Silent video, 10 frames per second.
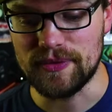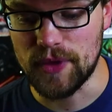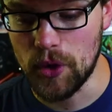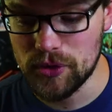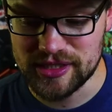
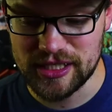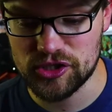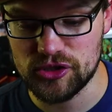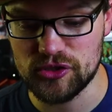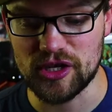Those
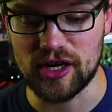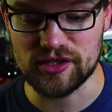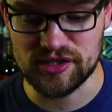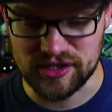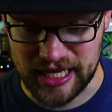issues
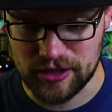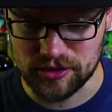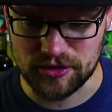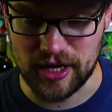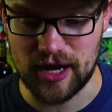are
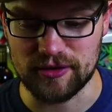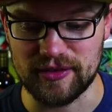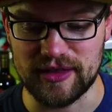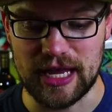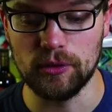sacred ground,
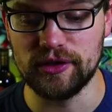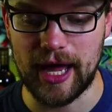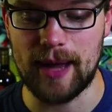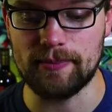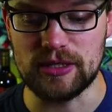and they will
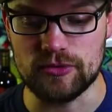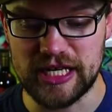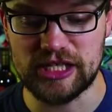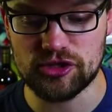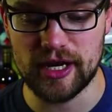not be
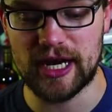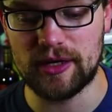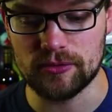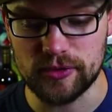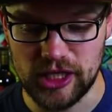
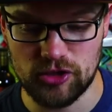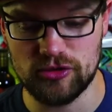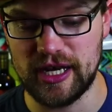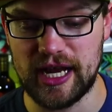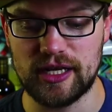retread,
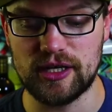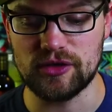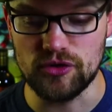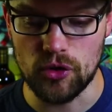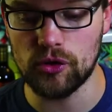recreated,
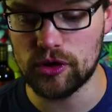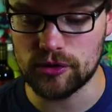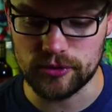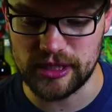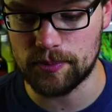nor
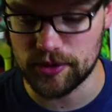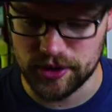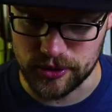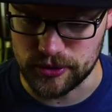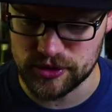
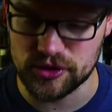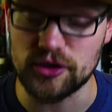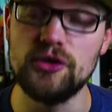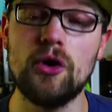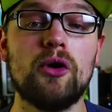reproduced,
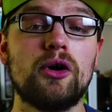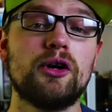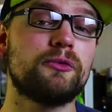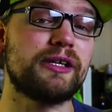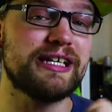
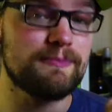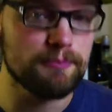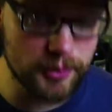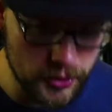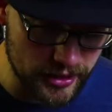nor
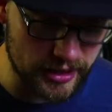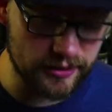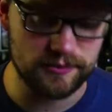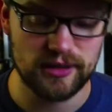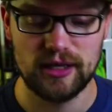rebooted."
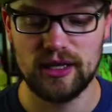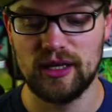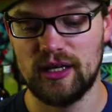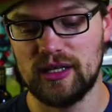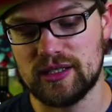
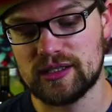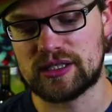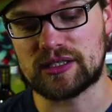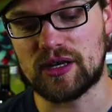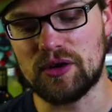
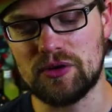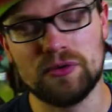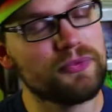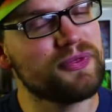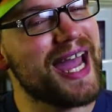
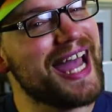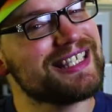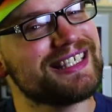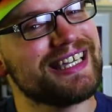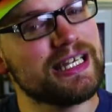So
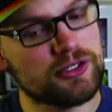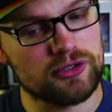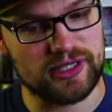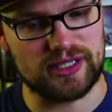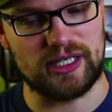that's
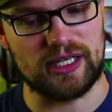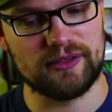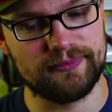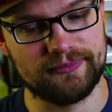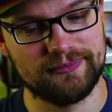
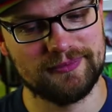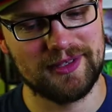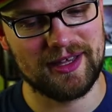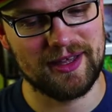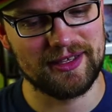interesting.
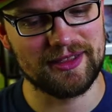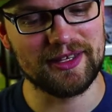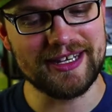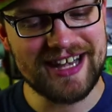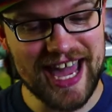
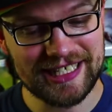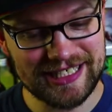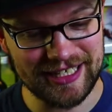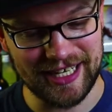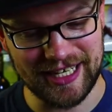The
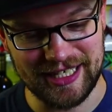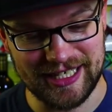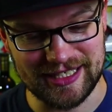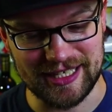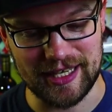next line,
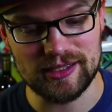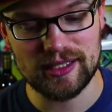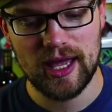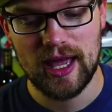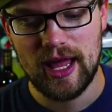he
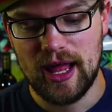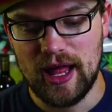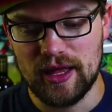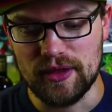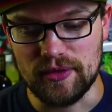says,
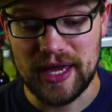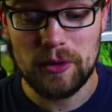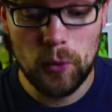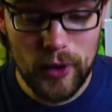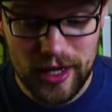
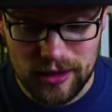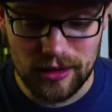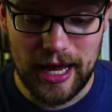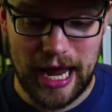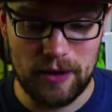"They
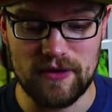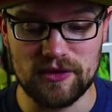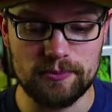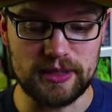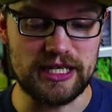will,
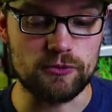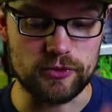however, be